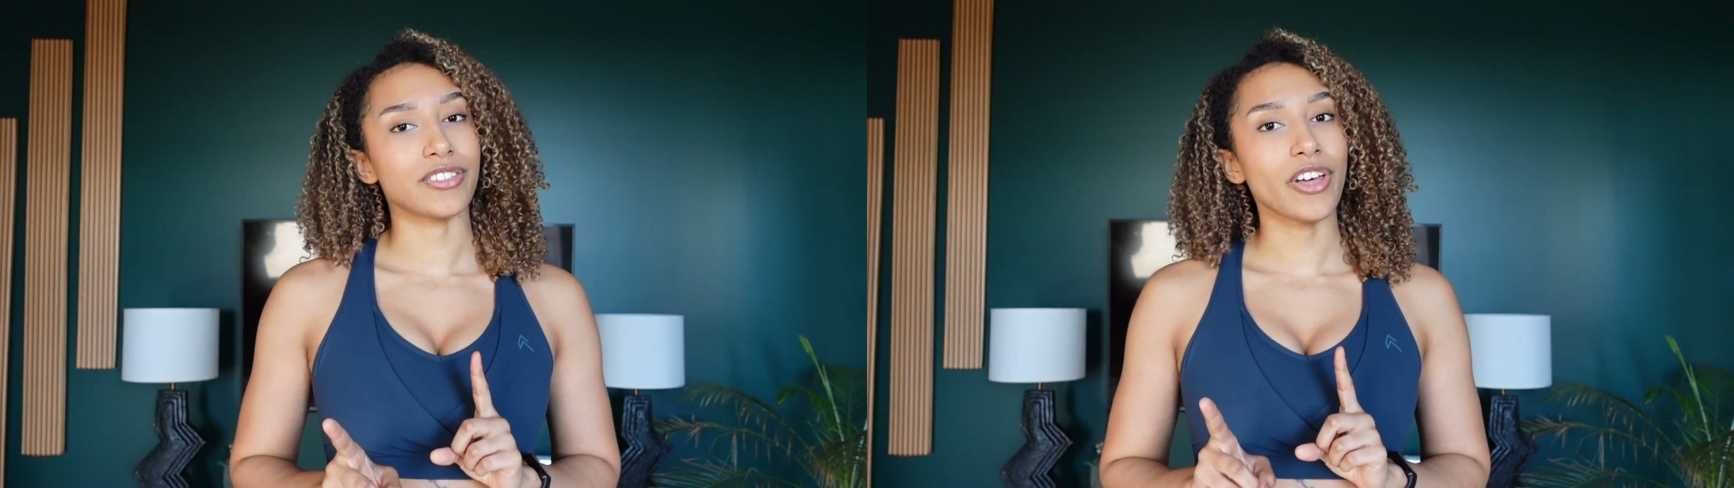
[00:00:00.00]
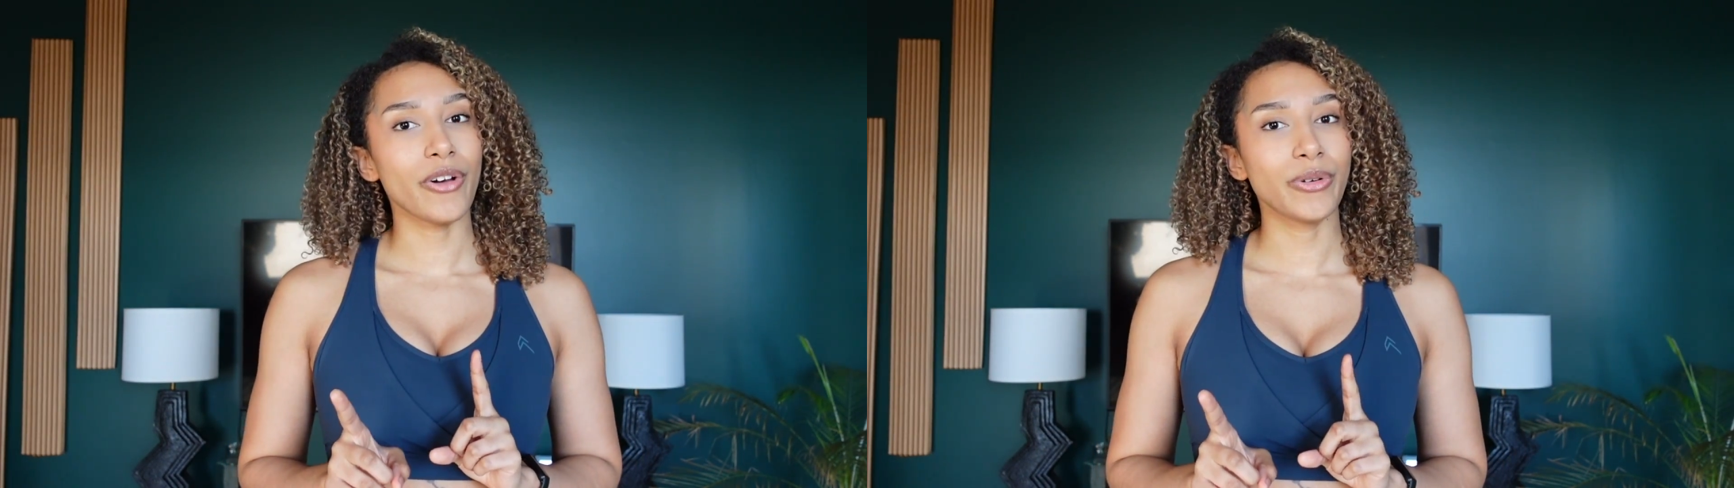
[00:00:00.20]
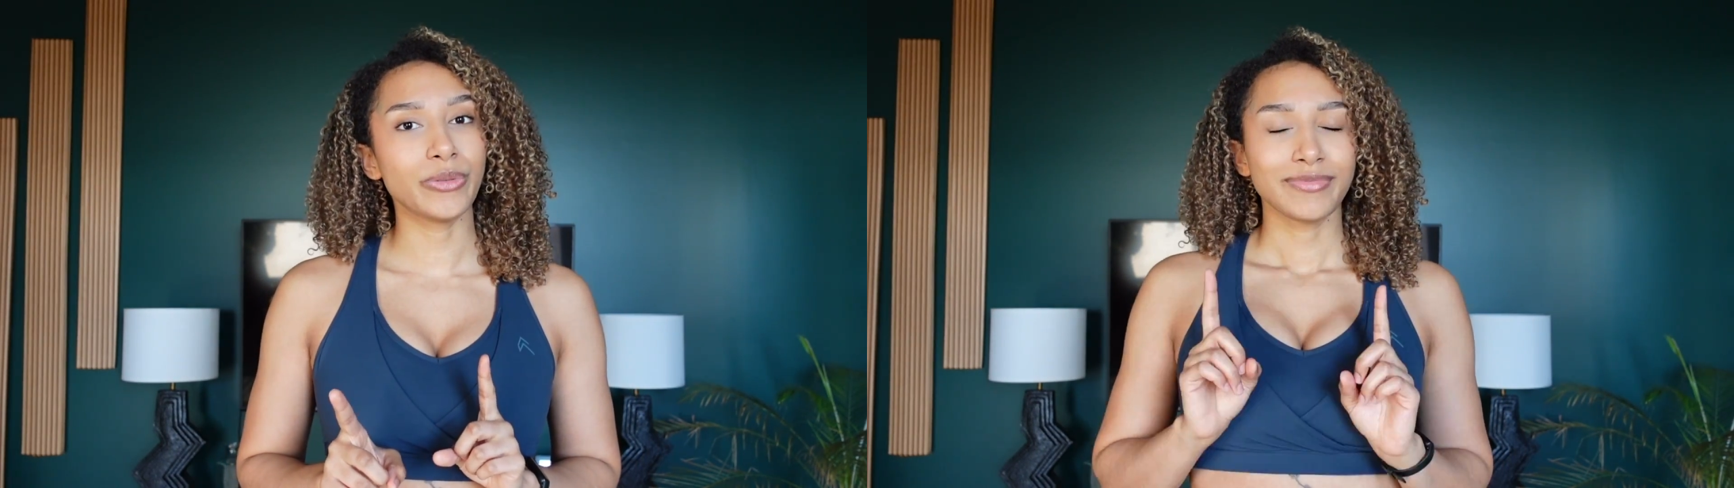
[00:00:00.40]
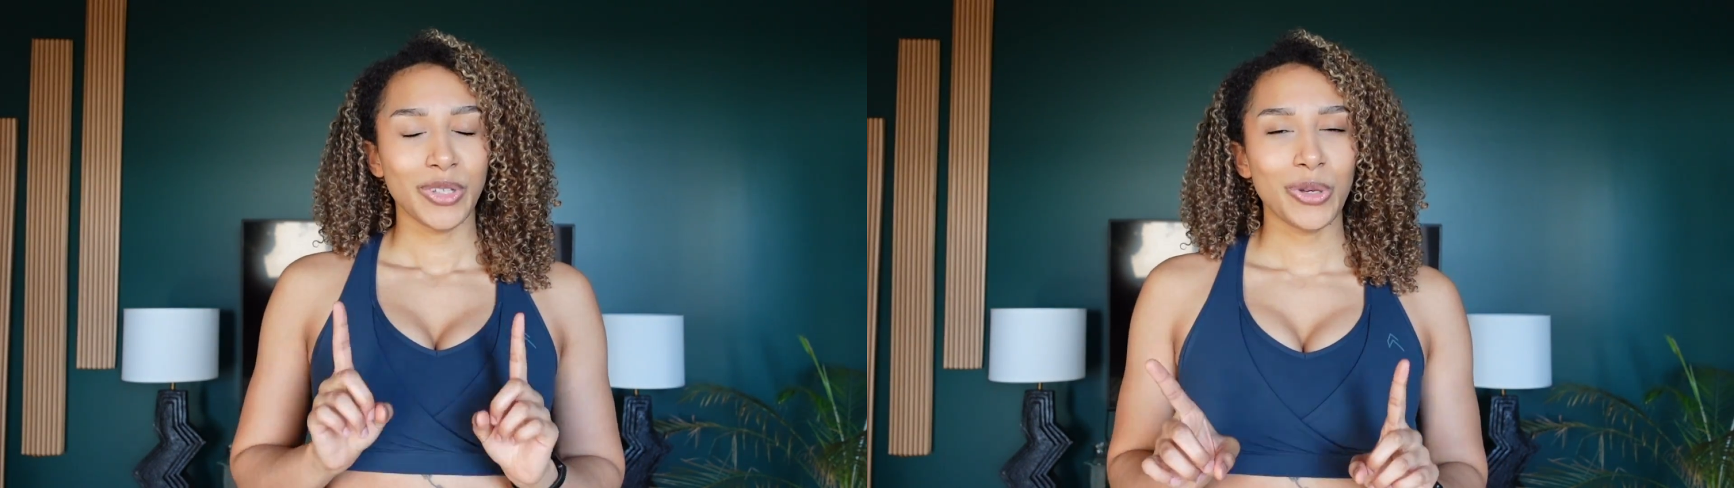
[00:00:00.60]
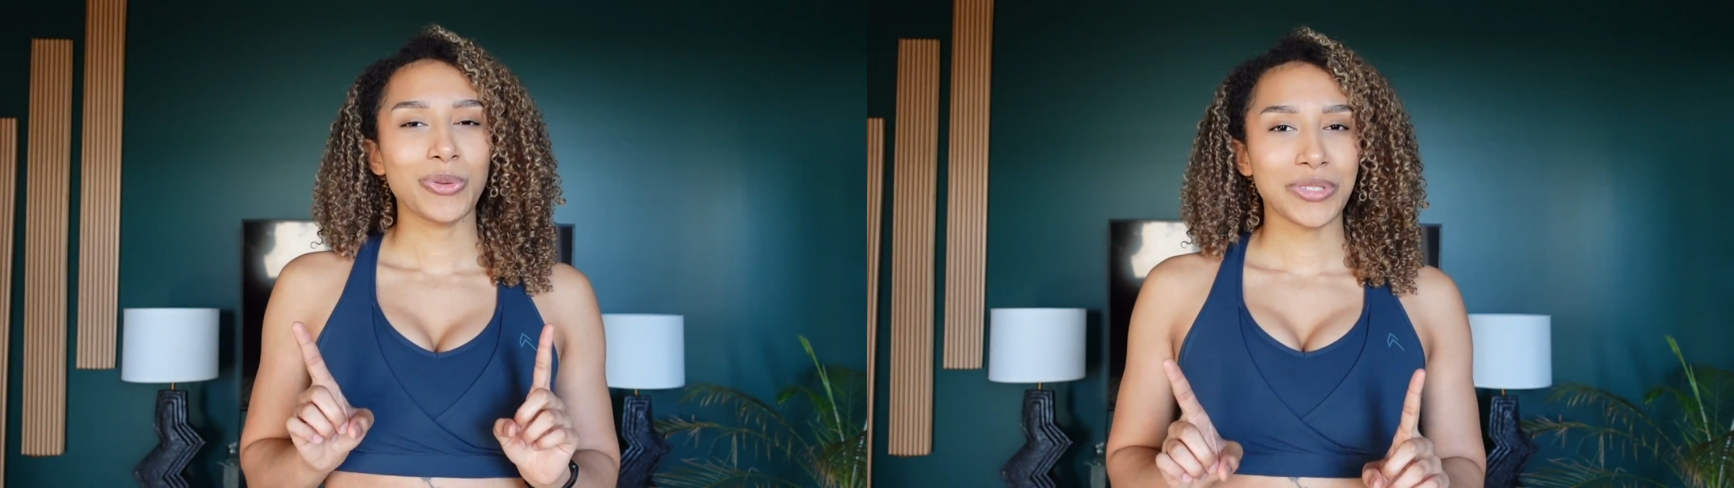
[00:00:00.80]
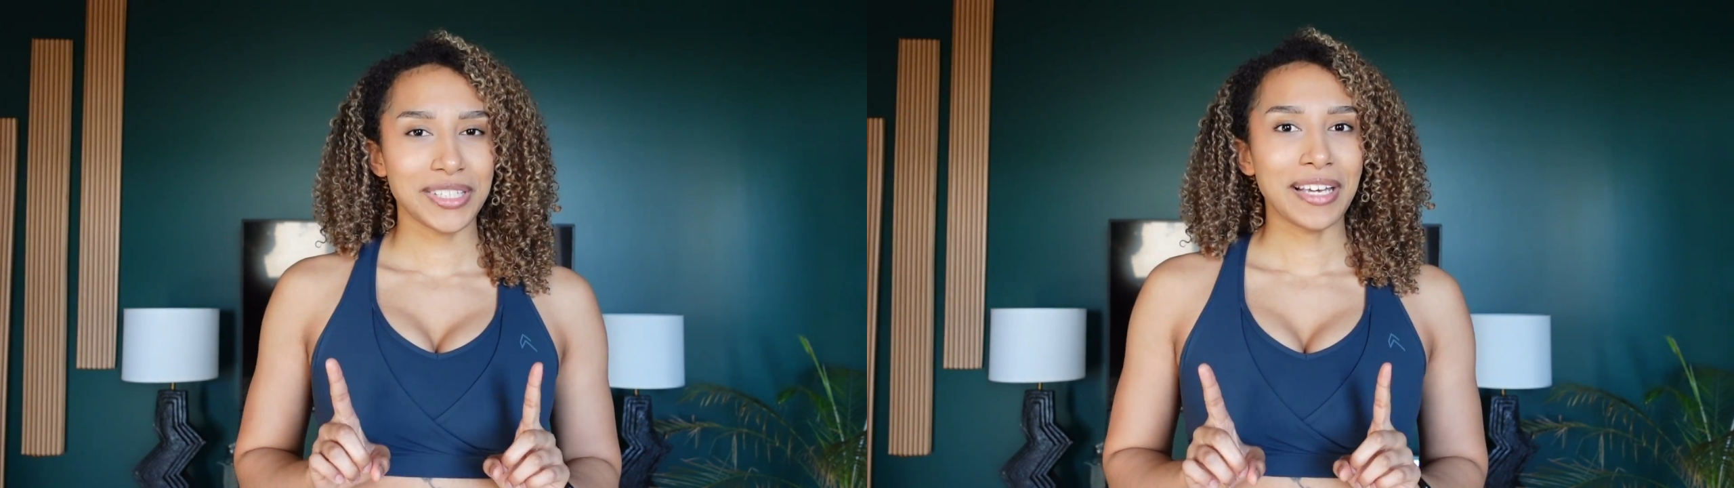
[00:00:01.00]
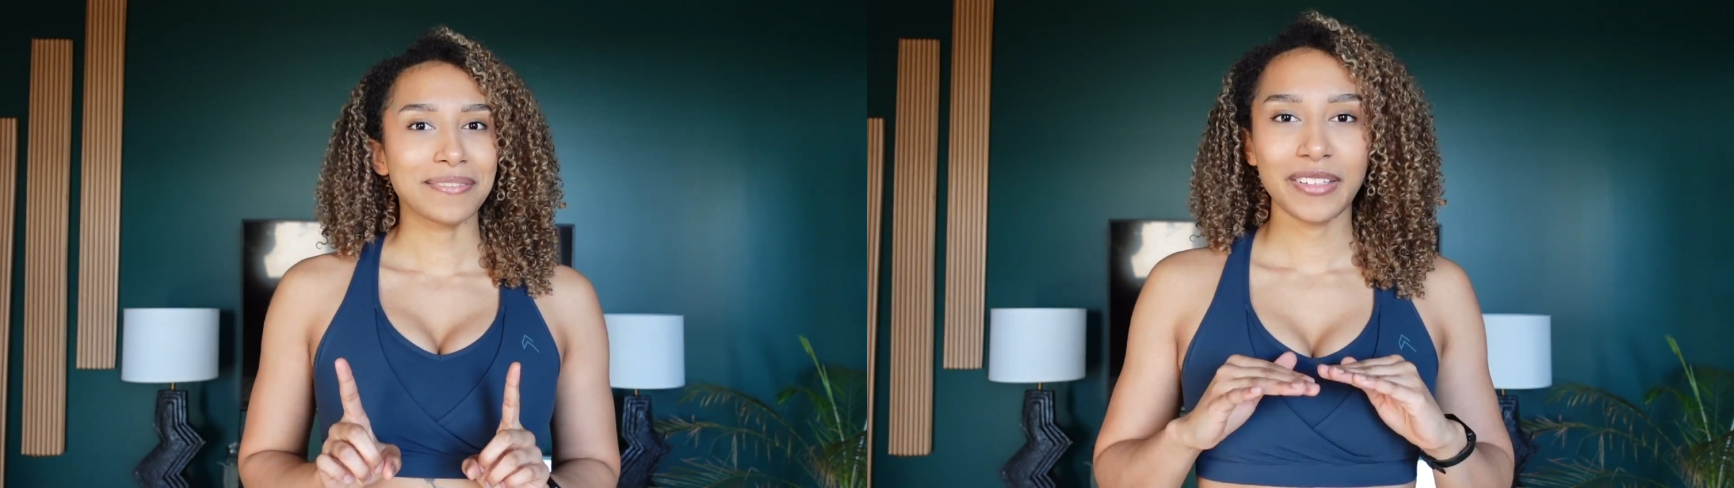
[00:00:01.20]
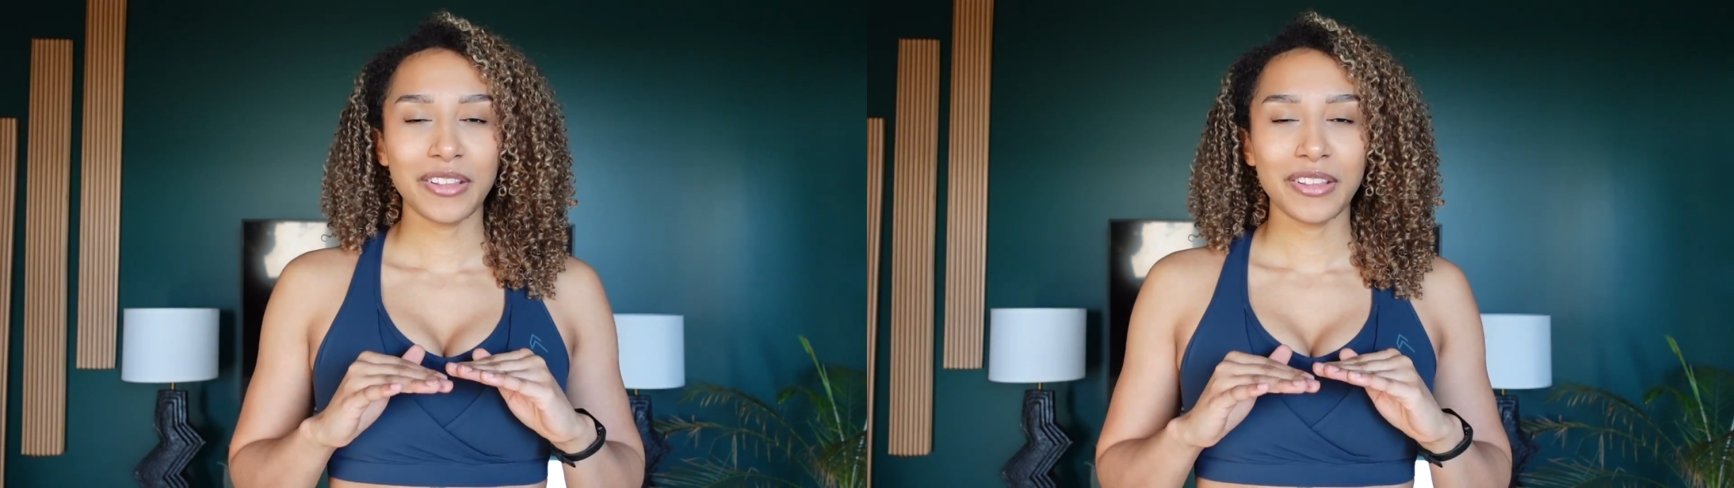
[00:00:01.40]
though, you will see.